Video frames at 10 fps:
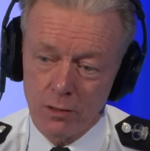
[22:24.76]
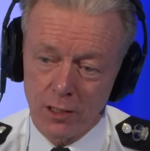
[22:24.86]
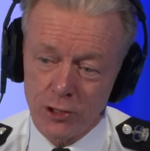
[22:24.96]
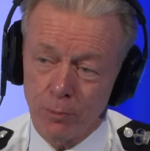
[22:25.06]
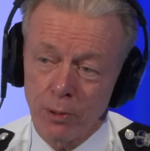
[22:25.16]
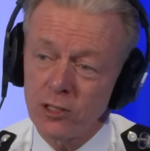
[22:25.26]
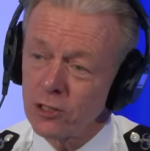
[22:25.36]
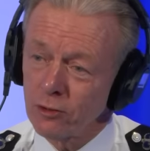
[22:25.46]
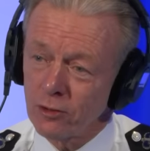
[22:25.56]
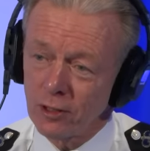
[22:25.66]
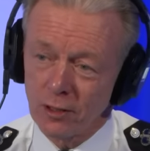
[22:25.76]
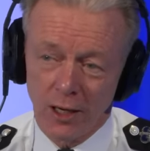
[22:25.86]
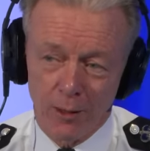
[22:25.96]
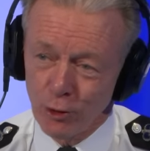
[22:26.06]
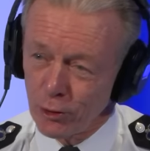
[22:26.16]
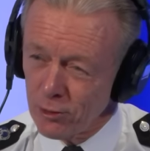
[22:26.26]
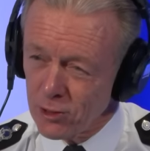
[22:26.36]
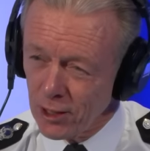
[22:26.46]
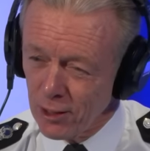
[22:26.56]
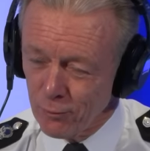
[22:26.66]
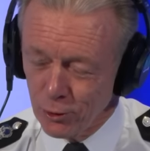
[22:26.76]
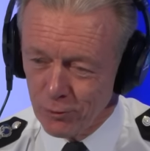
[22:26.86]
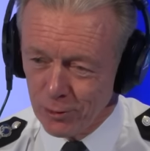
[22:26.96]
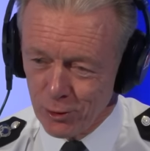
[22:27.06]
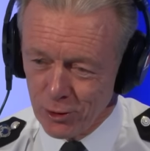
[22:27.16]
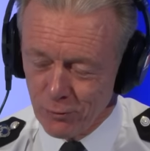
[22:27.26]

That's a political thing that I'm not going to get involved in, Mr.